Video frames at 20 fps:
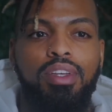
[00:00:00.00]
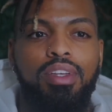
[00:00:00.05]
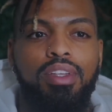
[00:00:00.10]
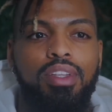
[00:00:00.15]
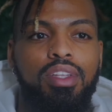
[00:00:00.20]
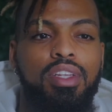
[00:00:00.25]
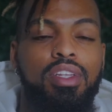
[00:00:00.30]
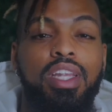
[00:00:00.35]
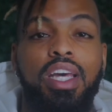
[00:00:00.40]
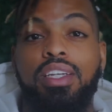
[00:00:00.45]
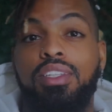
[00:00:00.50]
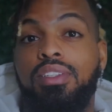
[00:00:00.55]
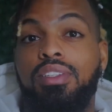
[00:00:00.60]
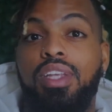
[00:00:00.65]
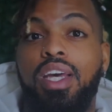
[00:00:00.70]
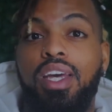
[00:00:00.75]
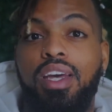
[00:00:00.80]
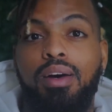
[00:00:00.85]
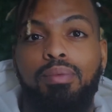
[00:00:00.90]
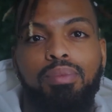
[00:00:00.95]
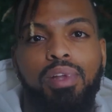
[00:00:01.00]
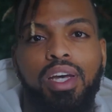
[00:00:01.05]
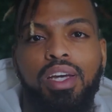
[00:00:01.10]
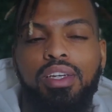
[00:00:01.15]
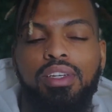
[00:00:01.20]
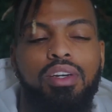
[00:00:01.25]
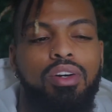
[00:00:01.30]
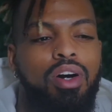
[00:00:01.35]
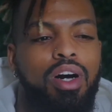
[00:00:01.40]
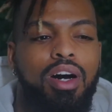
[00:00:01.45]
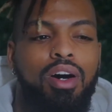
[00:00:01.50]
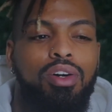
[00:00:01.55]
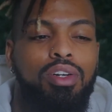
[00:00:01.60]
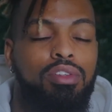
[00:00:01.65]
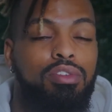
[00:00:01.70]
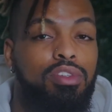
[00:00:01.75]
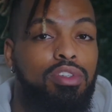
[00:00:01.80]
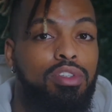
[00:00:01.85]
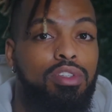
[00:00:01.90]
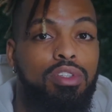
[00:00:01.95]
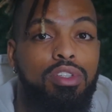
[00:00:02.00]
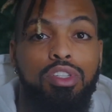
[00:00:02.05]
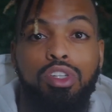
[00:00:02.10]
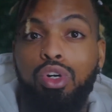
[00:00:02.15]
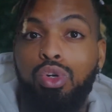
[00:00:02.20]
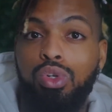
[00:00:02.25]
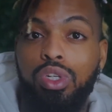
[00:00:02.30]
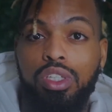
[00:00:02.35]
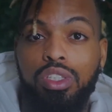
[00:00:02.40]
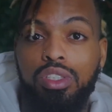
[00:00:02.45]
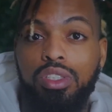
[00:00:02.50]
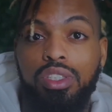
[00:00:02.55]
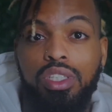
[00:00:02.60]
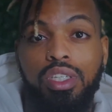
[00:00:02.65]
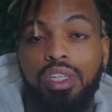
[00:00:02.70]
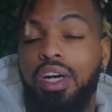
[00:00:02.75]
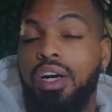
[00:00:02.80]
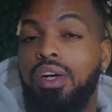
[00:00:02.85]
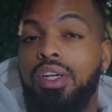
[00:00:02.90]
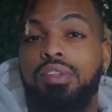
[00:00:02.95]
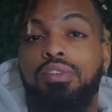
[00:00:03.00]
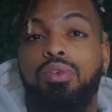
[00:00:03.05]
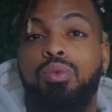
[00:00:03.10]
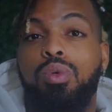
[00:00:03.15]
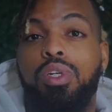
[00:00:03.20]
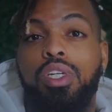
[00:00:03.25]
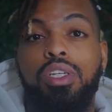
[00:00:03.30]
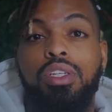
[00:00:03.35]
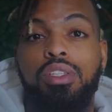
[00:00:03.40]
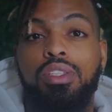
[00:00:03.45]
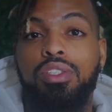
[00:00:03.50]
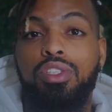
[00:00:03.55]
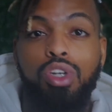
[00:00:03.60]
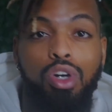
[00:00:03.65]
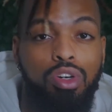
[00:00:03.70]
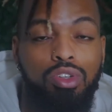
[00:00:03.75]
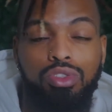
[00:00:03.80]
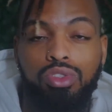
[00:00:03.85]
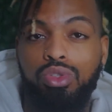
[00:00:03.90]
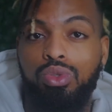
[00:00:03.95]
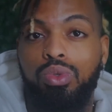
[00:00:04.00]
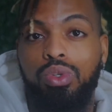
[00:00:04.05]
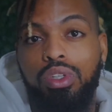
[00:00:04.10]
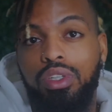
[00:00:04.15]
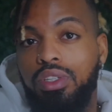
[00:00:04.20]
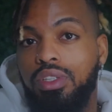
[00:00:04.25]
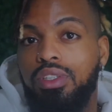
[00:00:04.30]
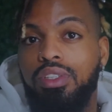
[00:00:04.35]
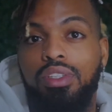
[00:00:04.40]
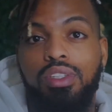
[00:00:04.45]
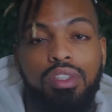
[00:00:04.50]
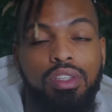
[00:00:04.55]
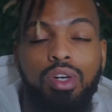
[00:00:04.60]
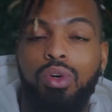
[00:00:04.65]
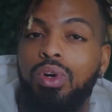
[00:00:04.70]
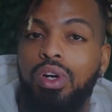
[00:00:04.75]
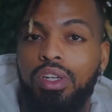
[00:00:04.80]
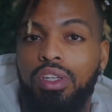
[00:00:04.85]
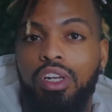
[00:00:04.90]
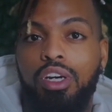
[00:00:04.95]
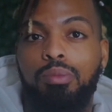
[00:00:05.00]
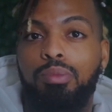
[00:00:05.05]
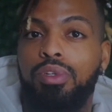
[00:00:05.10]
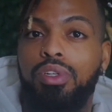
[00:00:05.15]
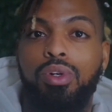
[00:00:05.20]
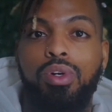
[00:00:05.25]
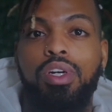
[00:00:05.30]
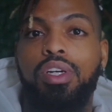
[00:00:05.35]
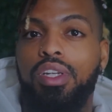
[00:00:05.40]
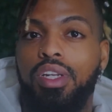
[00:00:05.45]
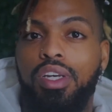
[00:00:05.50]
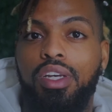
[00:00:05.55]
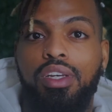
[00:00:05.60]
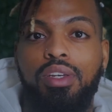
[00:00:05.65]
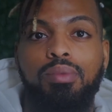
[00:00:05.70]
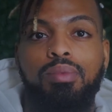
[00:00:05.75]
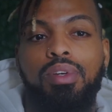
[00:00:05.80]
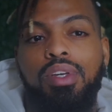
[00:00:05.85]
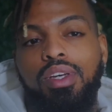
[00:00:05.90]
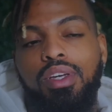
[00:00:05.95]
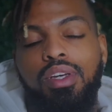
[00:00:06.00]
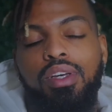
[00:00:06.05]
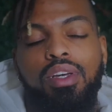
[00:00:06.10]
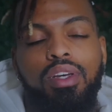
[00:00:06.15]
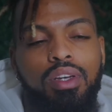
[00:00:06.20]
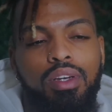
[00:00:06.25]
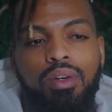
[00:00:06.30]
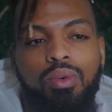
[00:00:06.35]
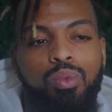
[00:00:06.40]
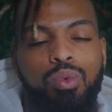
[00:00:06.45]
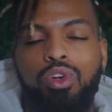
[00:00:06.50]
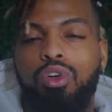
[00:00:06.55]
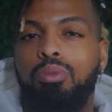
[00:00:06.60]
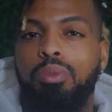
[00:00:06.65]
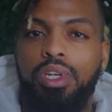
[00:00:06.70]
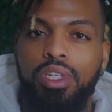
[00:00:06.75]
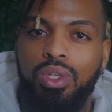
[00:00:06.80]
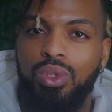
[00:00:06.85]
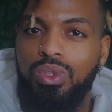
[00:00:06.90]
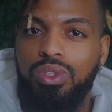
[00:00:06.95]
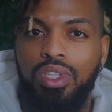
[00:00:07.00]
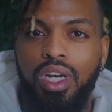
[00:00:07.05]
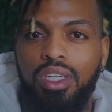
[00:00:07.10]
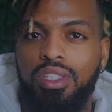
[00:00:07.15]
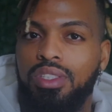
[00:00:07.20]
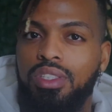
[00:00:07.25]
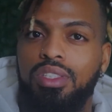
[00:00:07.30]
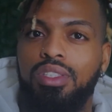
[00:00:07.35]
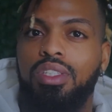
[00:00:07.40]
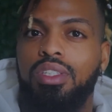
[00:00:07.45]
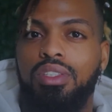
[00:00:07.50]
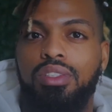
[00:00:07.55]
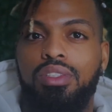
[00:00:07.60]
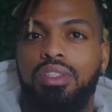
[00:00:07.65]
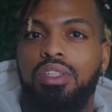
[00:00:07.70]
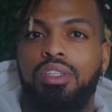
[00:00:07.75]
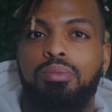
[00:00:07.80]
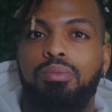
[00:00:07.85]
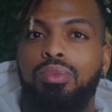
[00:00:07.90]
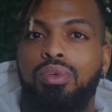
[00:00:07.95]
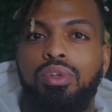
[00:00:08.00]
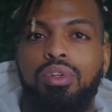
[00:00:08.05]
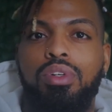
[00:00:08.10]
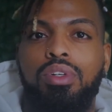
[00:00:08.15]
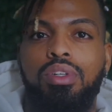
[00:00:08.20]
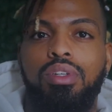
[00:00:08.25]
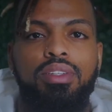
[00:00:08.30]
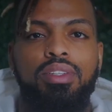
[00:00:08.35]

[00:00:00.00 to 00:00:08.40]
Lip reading: The next day, I'm like, yo, I don't even know this chick. I don't even want to talk to her, know her number, know her name. We don't make those kinds of decisions anymore.